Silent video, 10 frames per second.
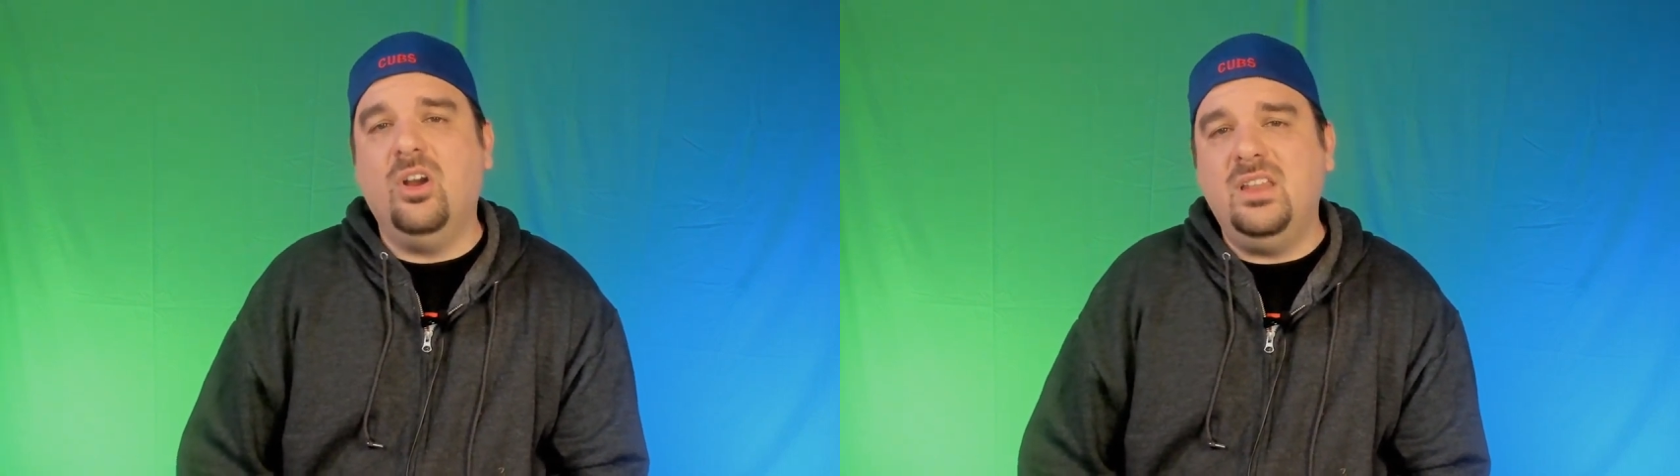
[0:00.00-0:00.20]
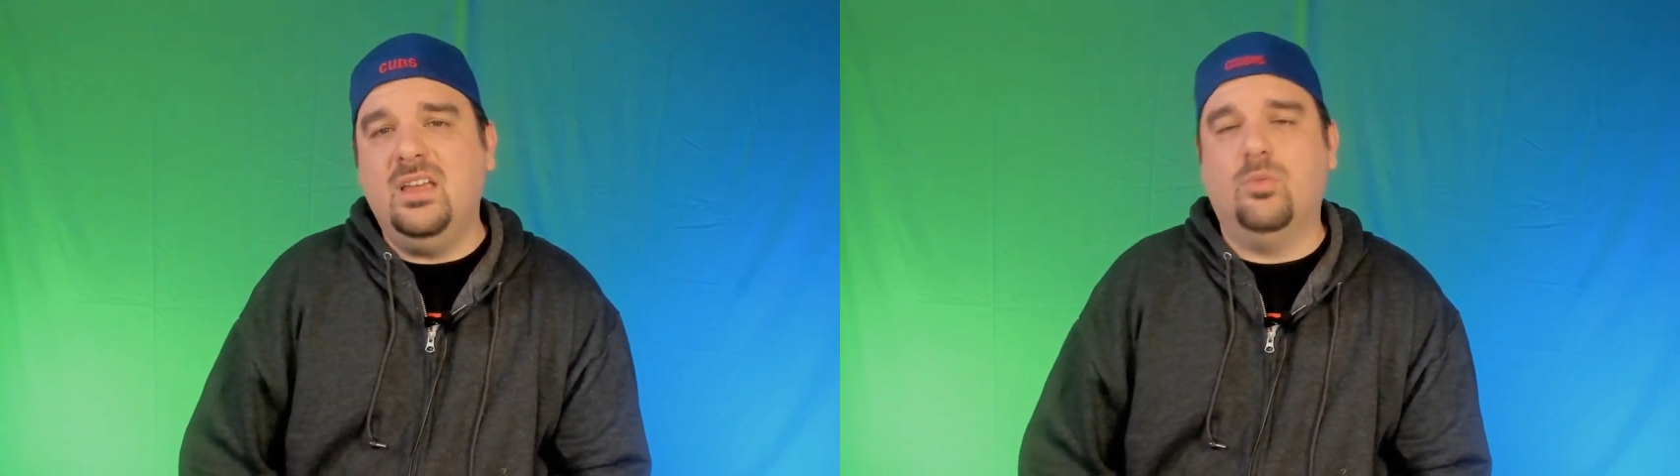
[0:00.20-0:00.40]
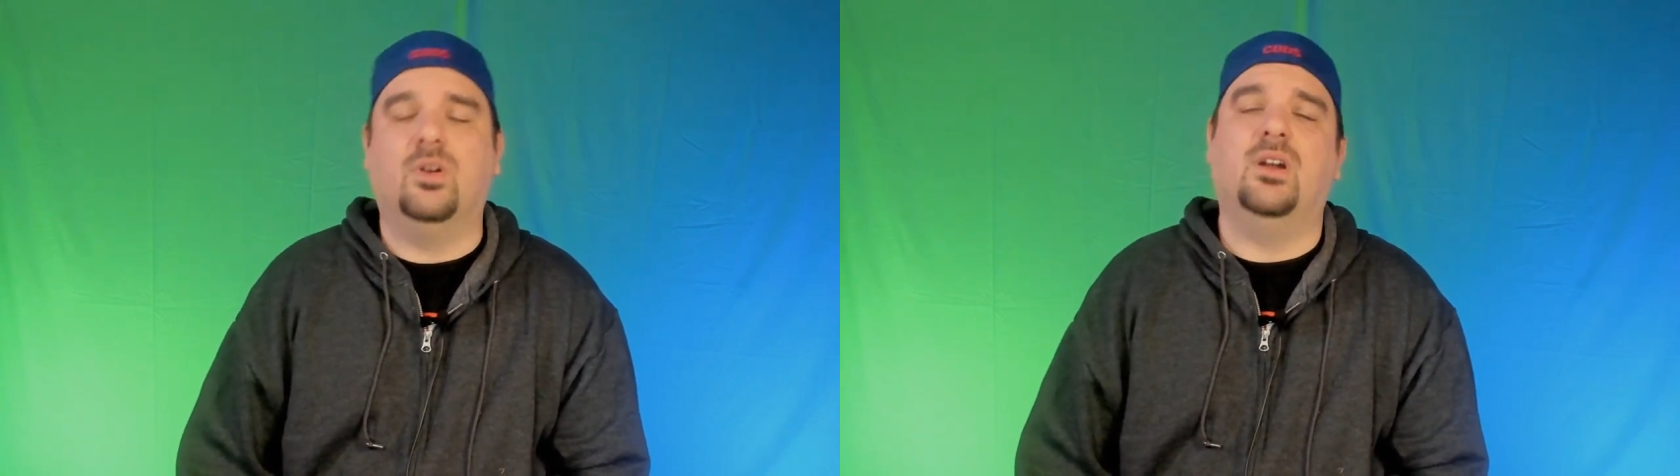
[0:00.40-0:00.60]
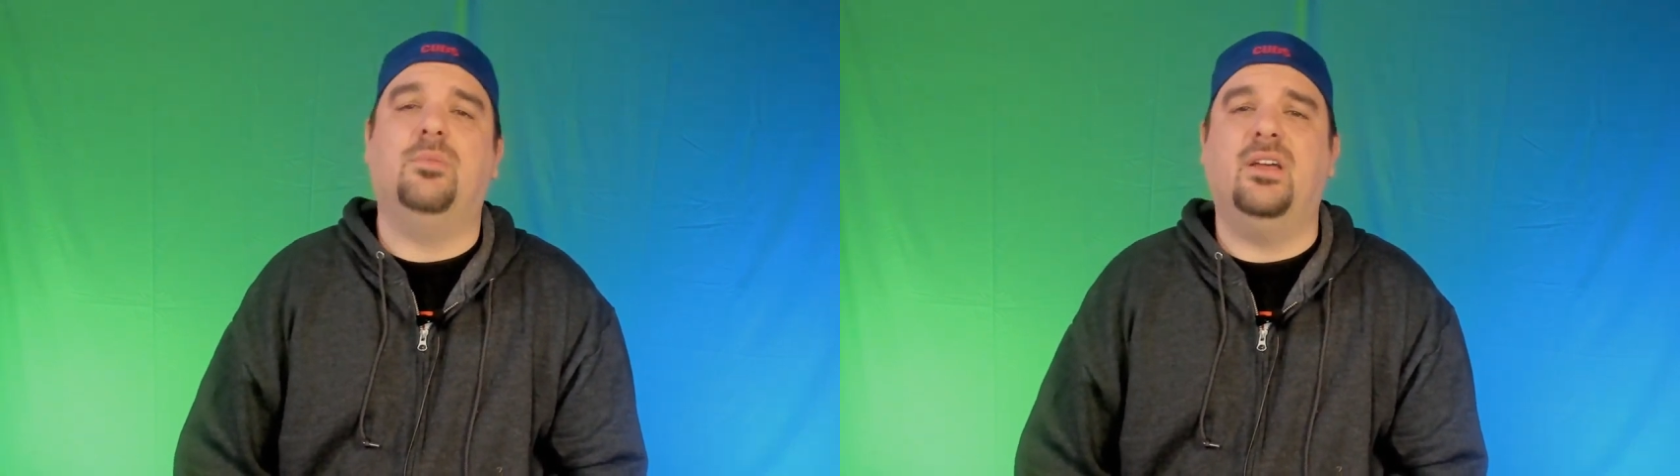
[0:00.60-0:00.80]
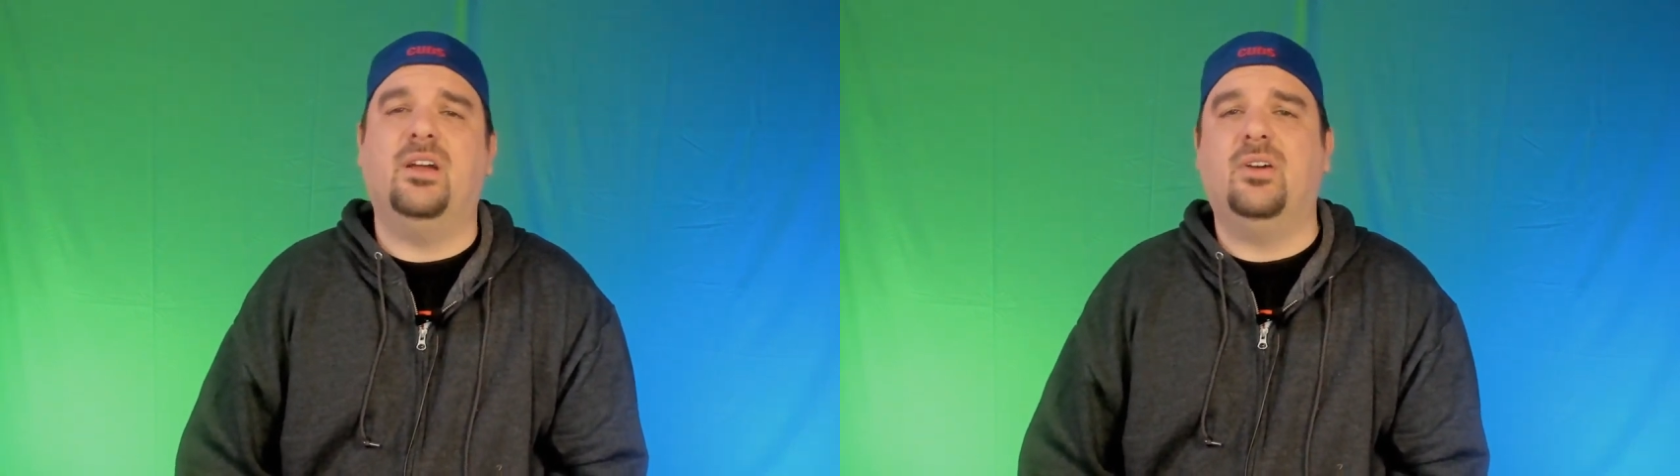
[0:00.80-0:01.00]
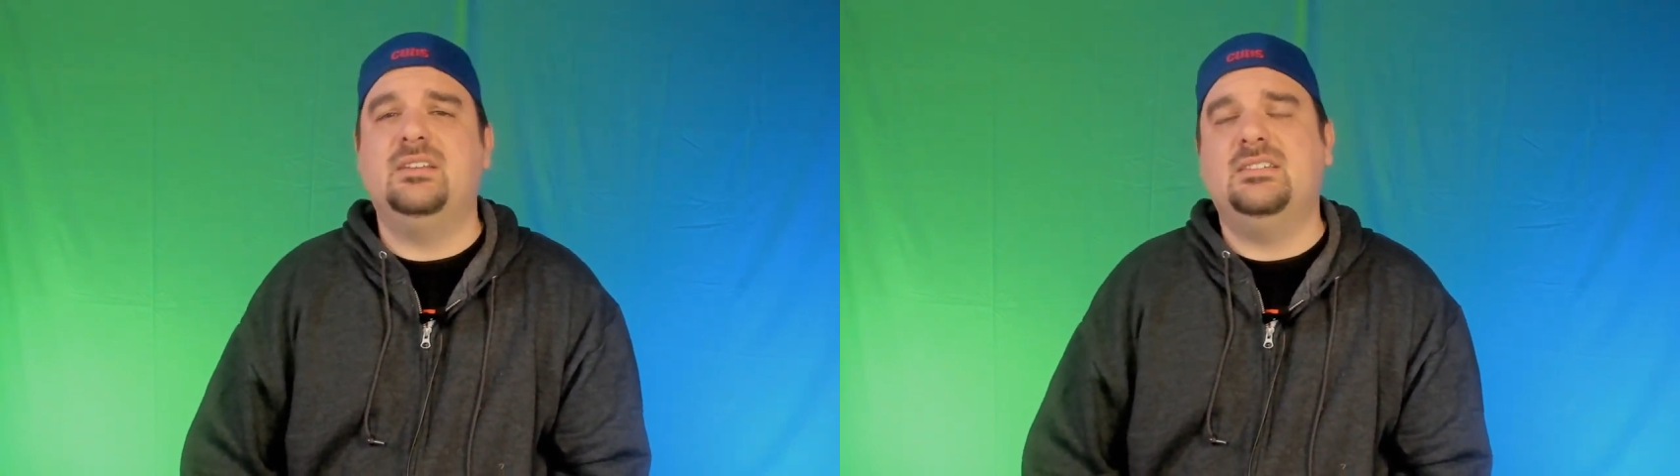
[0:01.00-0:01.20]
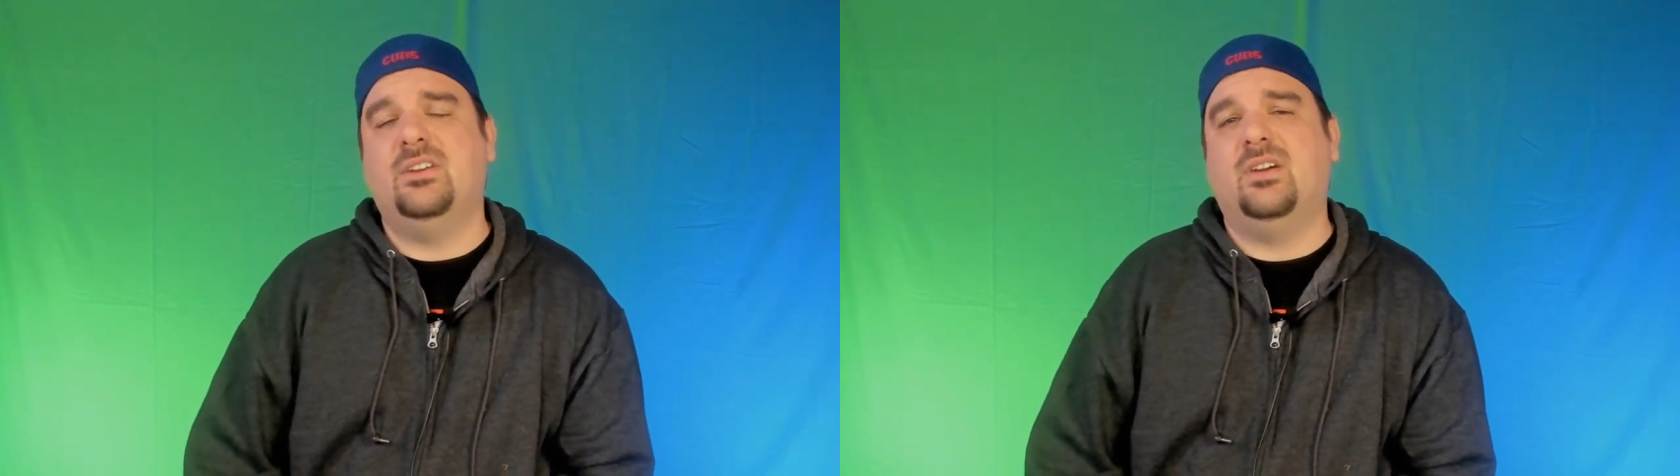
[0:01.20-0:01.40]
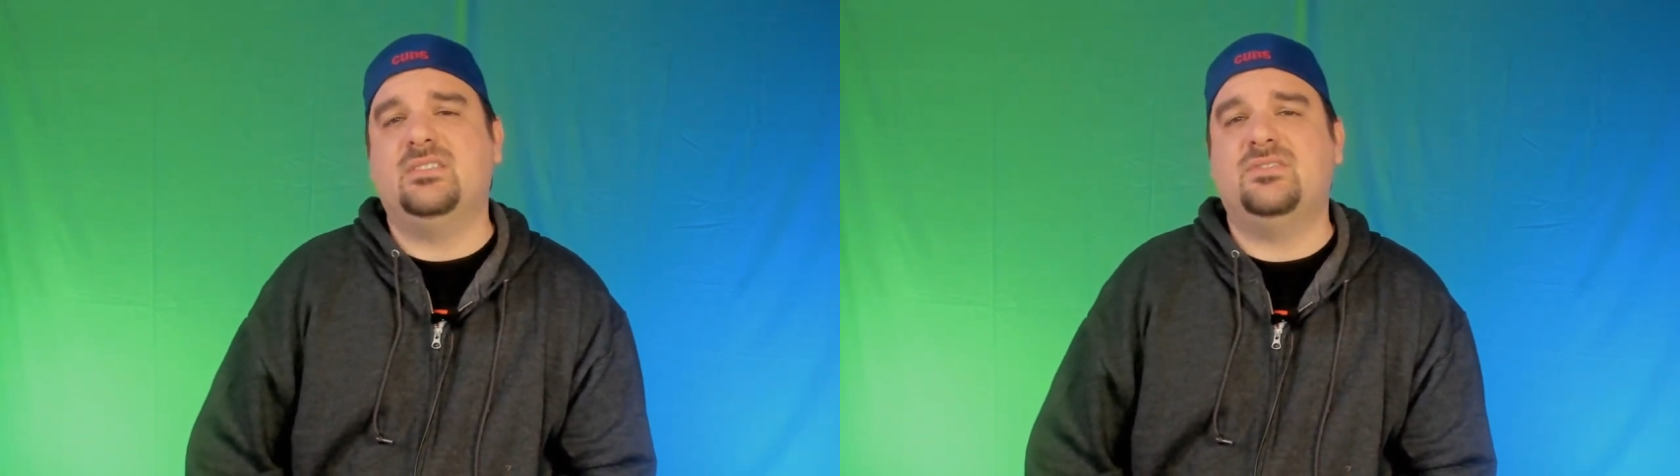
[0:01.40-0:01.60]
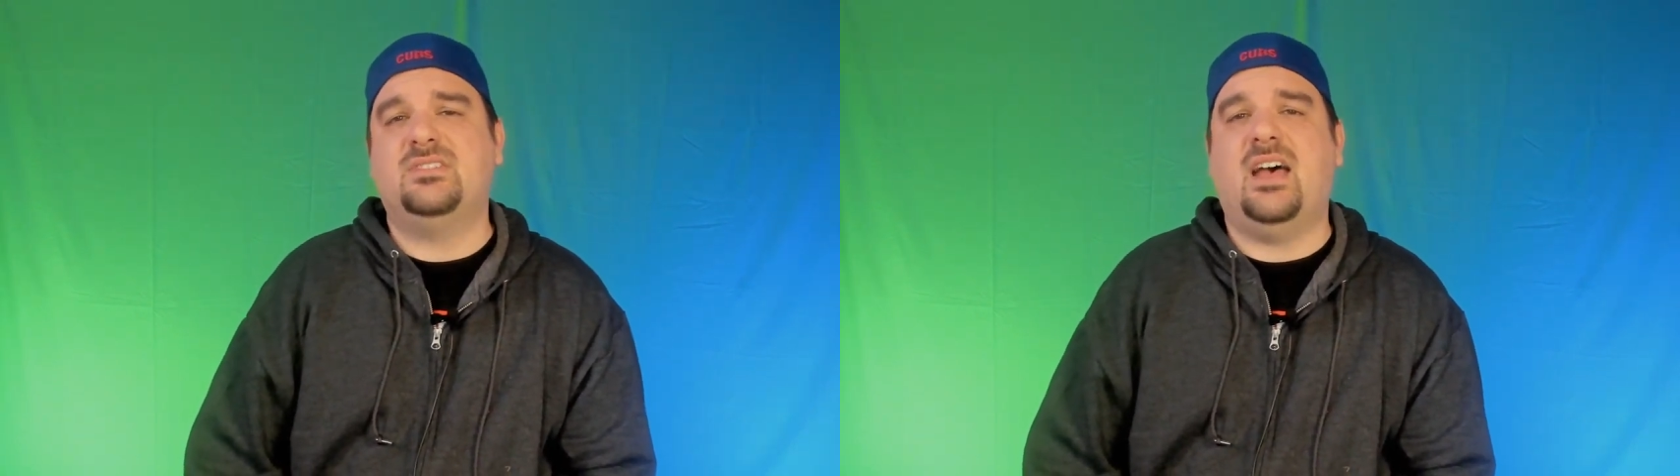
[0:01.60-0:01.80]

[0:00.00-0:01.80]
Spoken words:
early and we're going to play a crazy aggressive